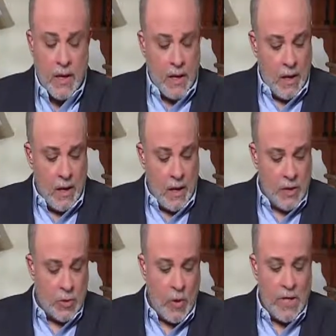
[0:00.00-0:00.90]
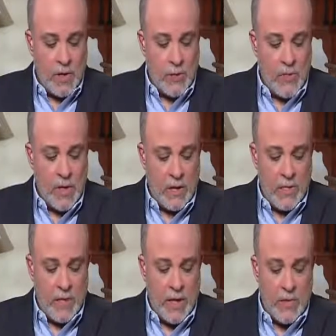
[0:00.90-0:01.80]
23
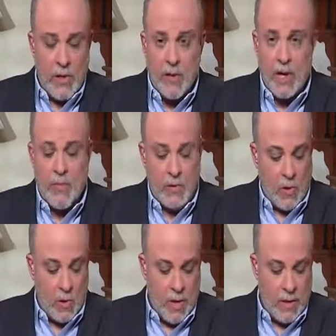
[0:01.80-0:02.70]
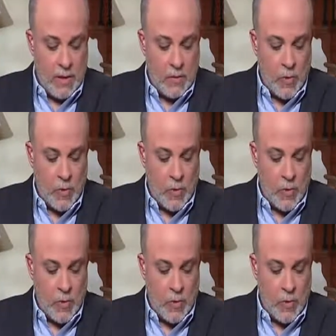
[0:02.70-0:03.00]
million people are unemployed.